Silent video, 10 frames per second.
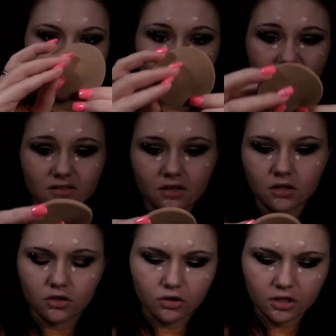Mine's
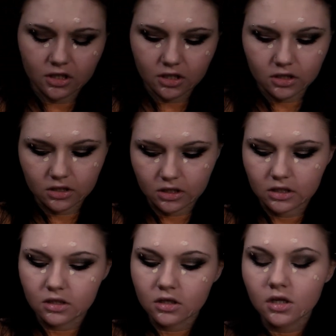kind of dirty, I need to clean
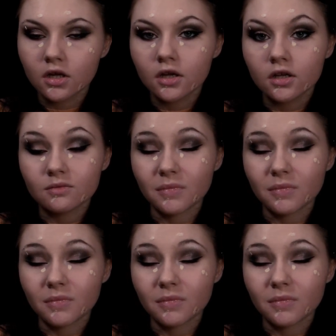it.